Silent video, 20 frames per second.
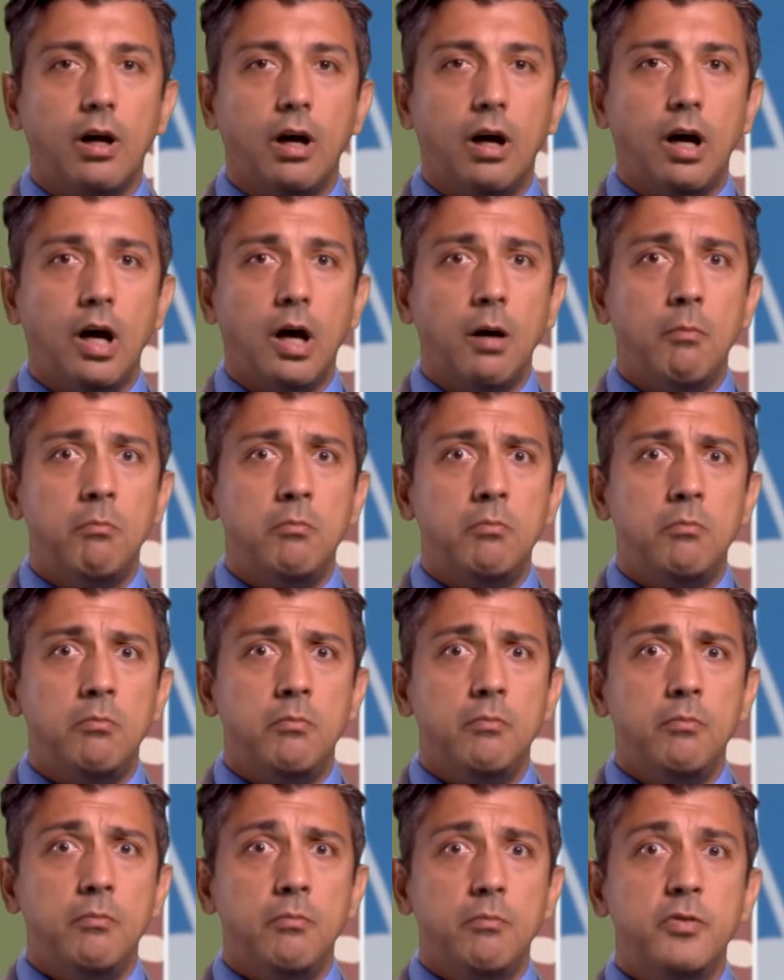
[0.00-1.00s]
um,
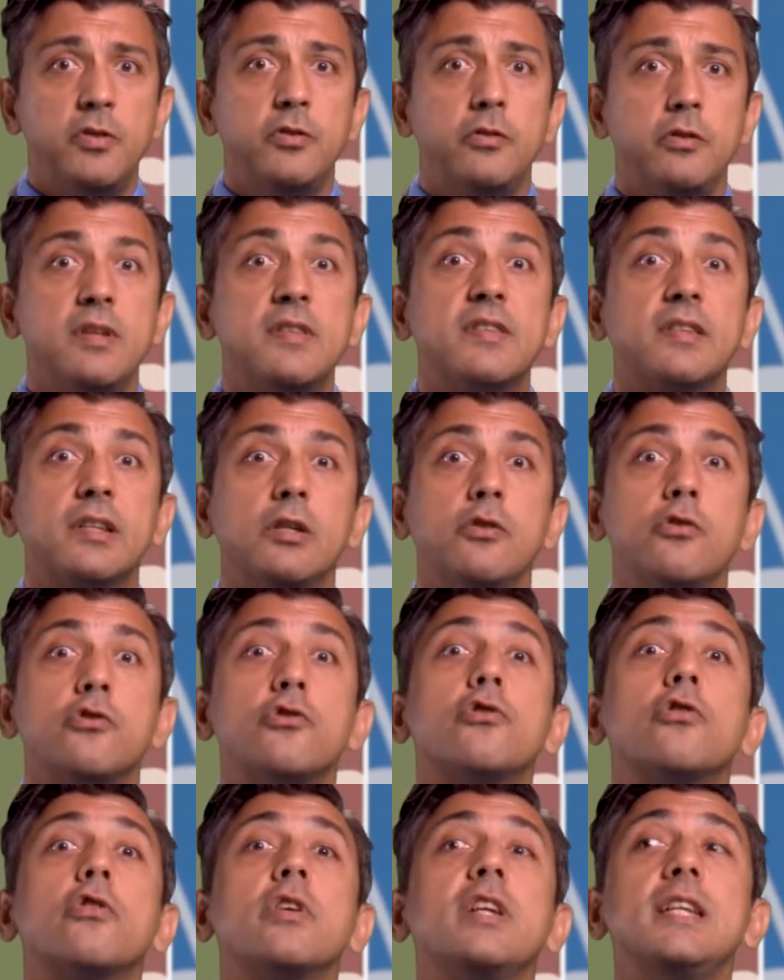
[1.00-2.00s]
students can
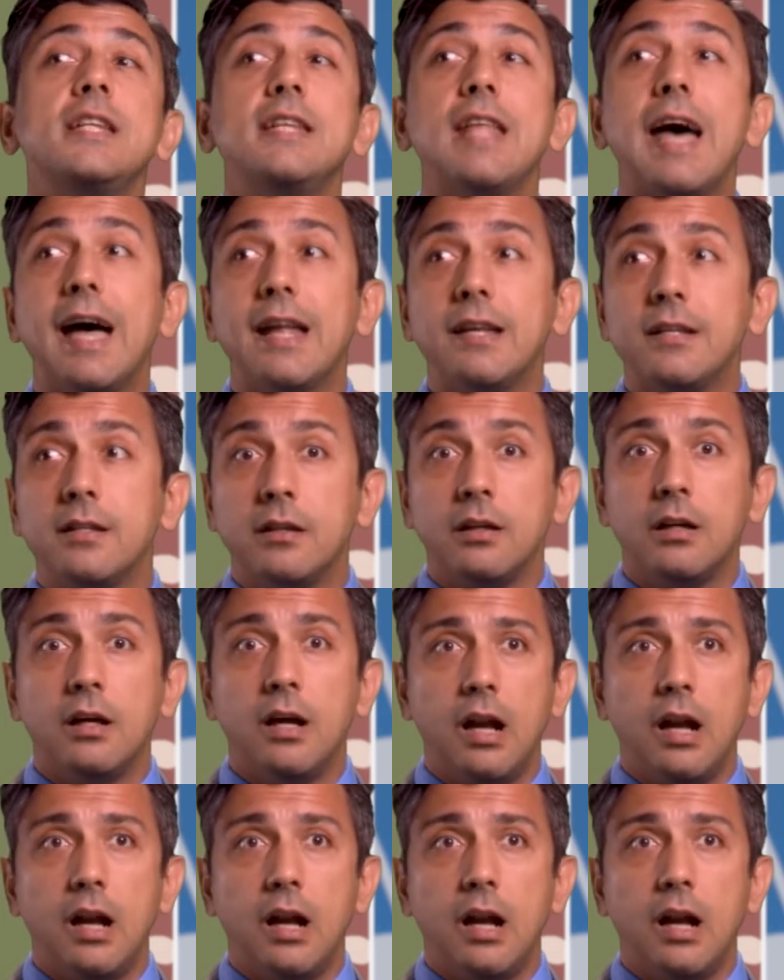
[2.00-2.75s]
treat that